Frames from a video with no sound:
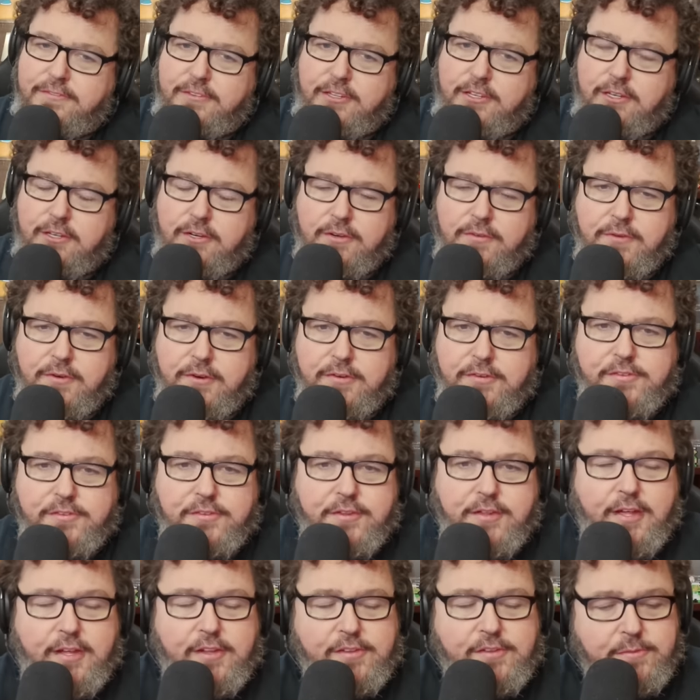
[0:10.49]
the universe,
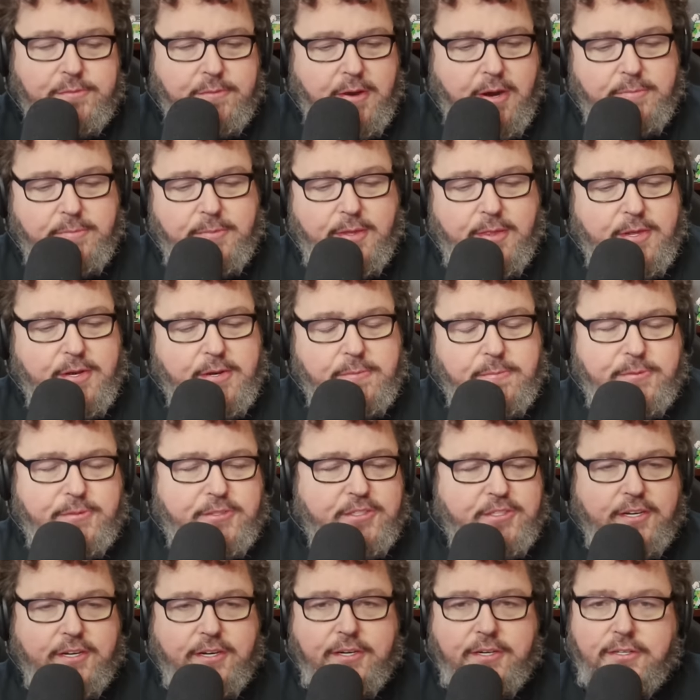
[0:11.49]
things around me that are
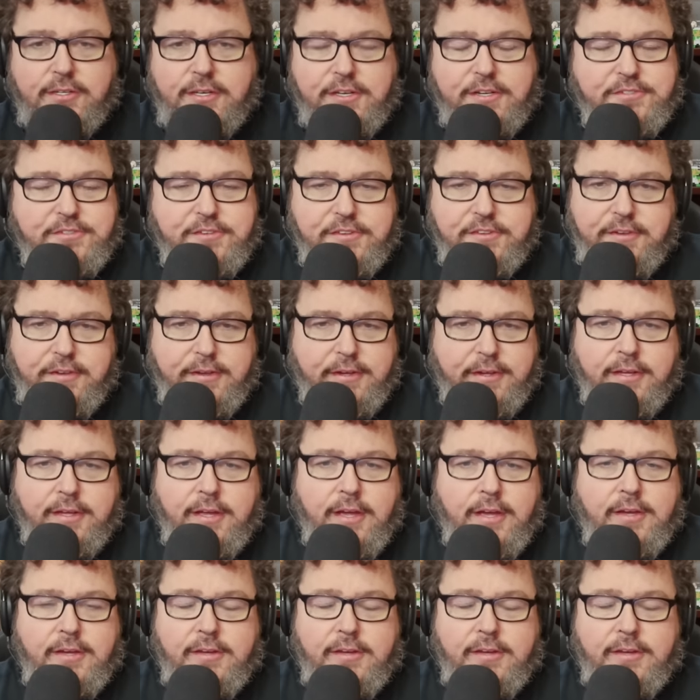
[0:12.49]
particularly interesting